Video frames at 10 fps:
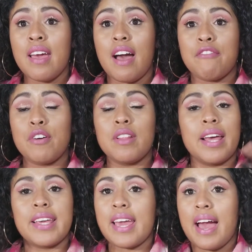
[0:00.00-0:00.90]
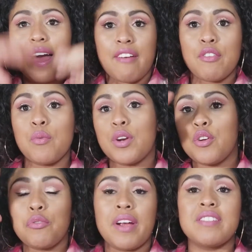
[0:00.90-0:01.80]
I feel like, yeah, everyone
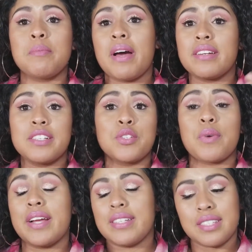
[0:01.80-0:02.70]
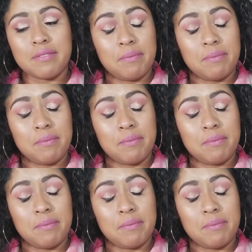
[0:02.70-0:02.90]
who raves about it is right.